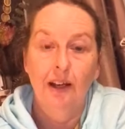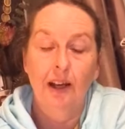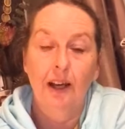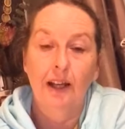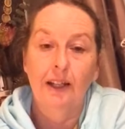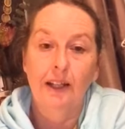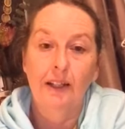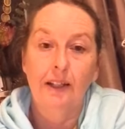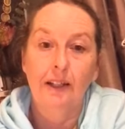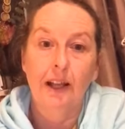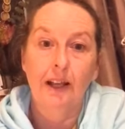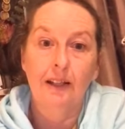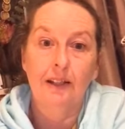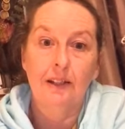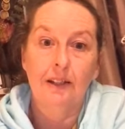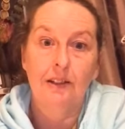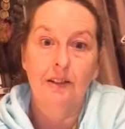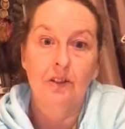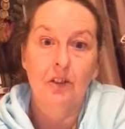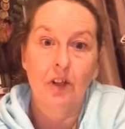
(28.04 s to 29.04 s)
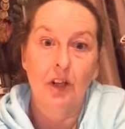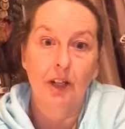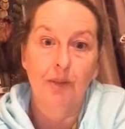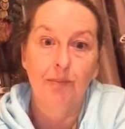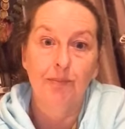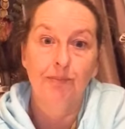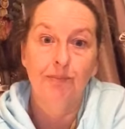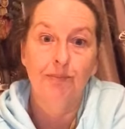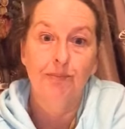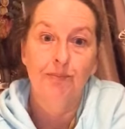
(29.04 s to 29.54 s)
and in that
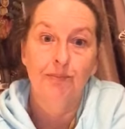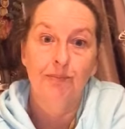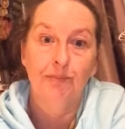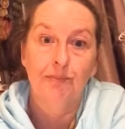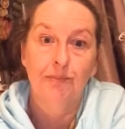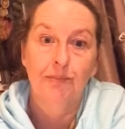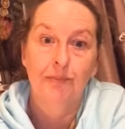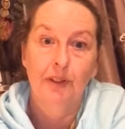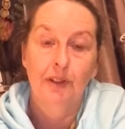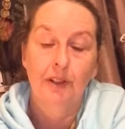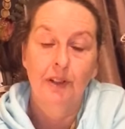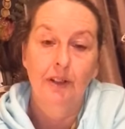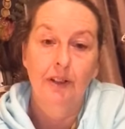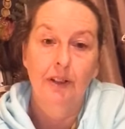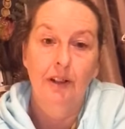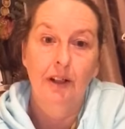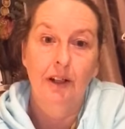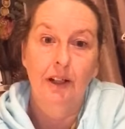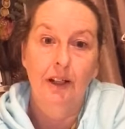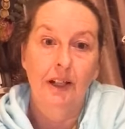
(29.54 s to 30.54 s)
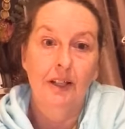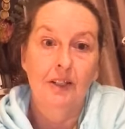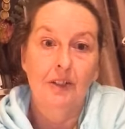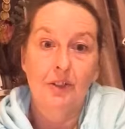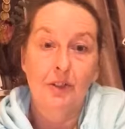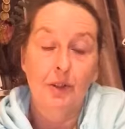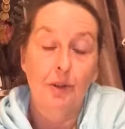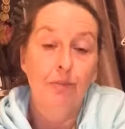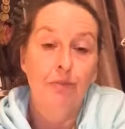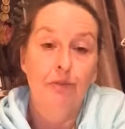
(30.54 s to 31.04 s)
time, I
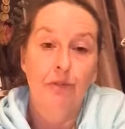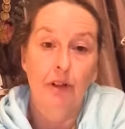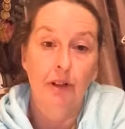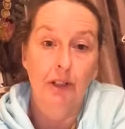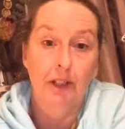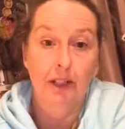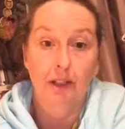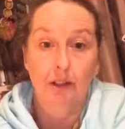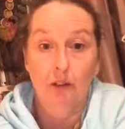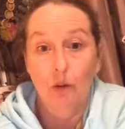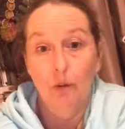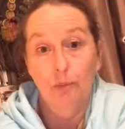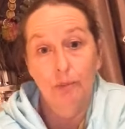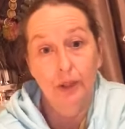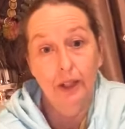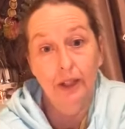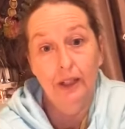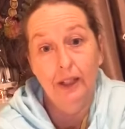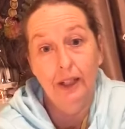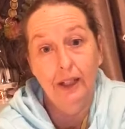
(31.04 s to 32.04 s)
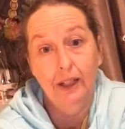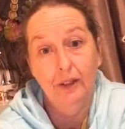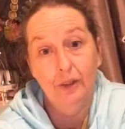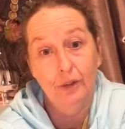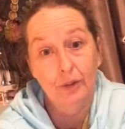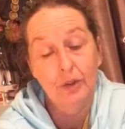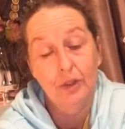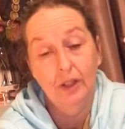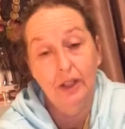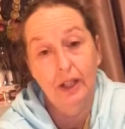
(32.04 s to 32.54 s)
ended up falling completely and
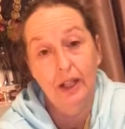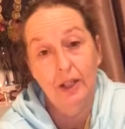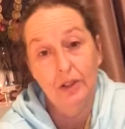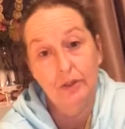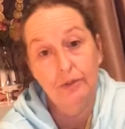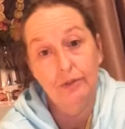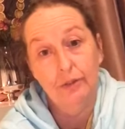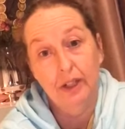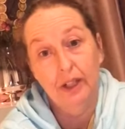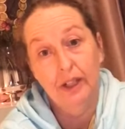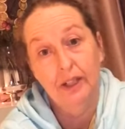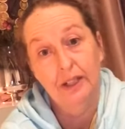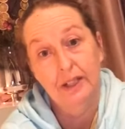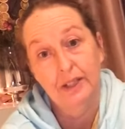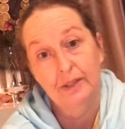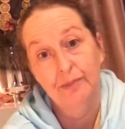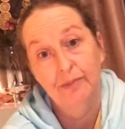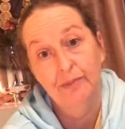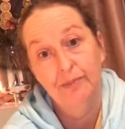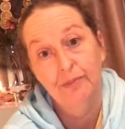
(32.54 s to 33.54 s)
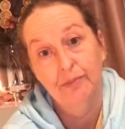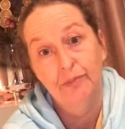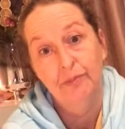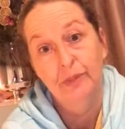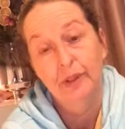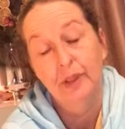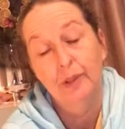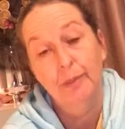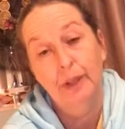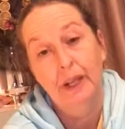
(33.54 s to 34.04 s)
utterly head over heels
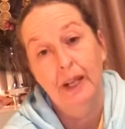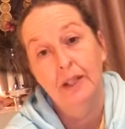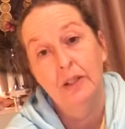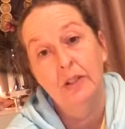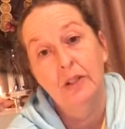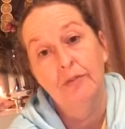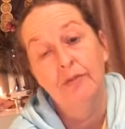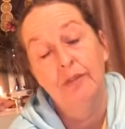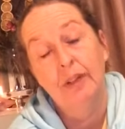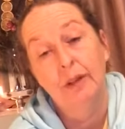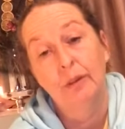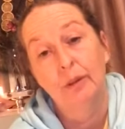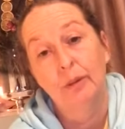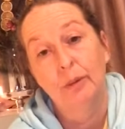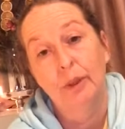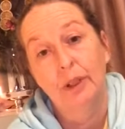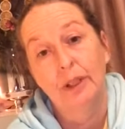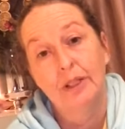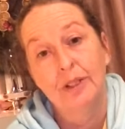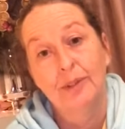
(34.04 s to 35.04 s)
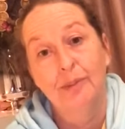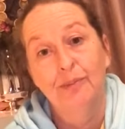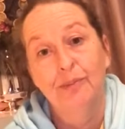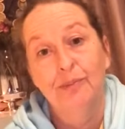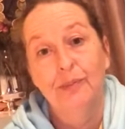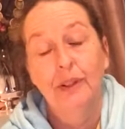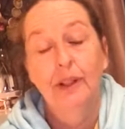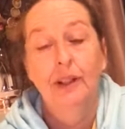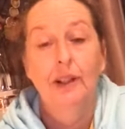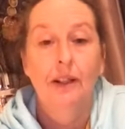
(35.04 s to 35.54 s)
with the plant and flower world.
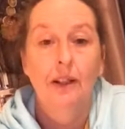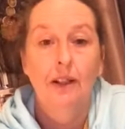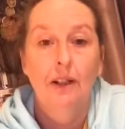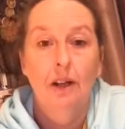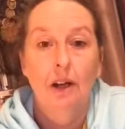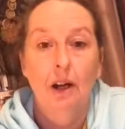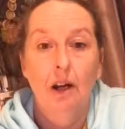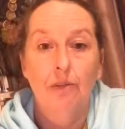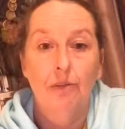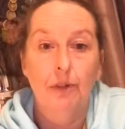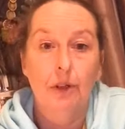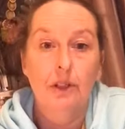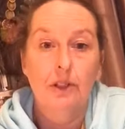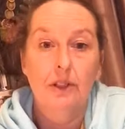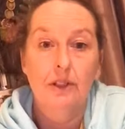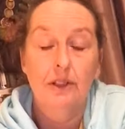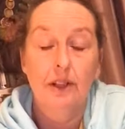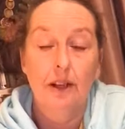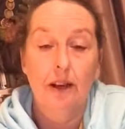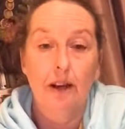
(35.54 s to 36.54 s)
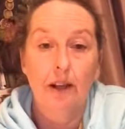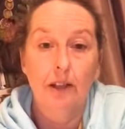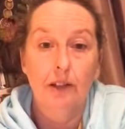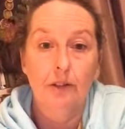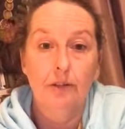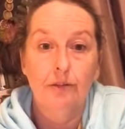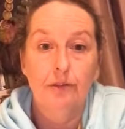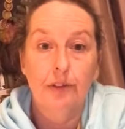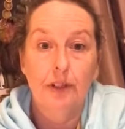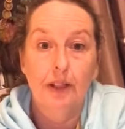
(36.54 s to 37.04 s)
I've worked as a
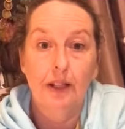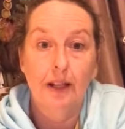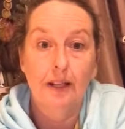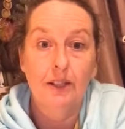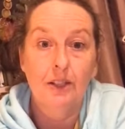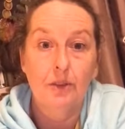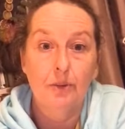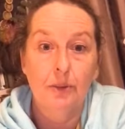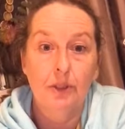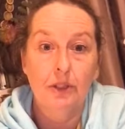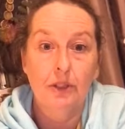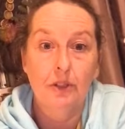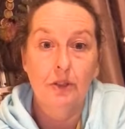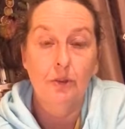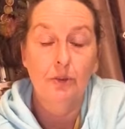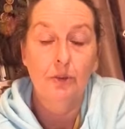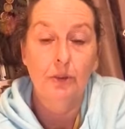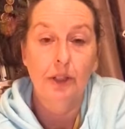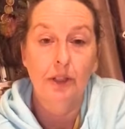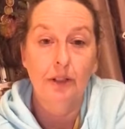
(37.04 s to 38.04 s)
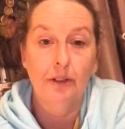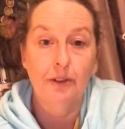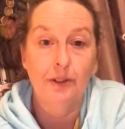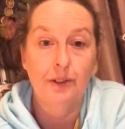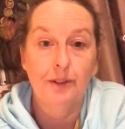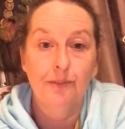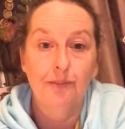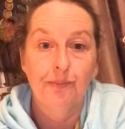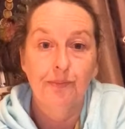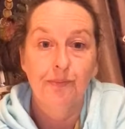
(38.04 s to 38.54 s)
gardener for the last 22
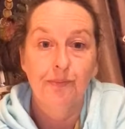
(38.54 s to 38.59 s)
years